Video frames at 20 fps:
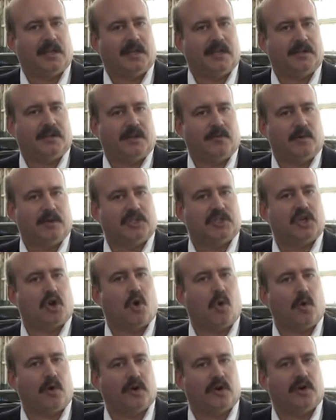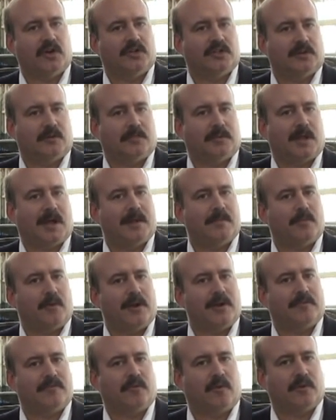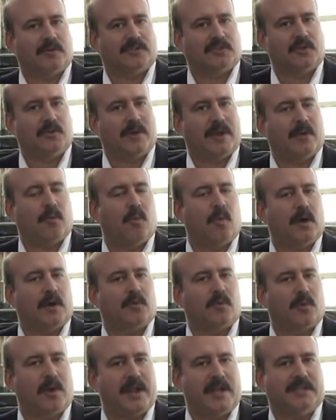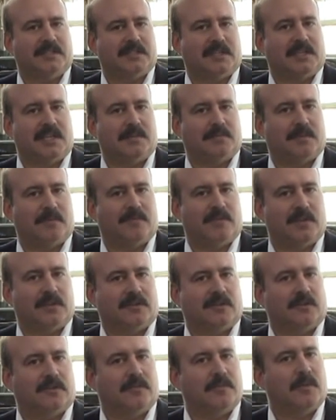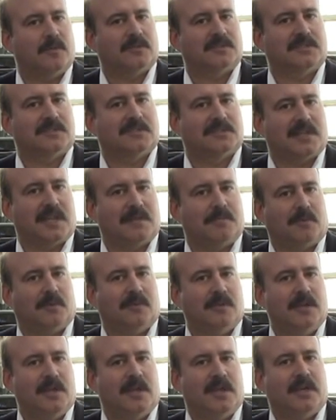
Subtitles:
in which corner to apply brake force to at what rate to keep the vehicle the most stable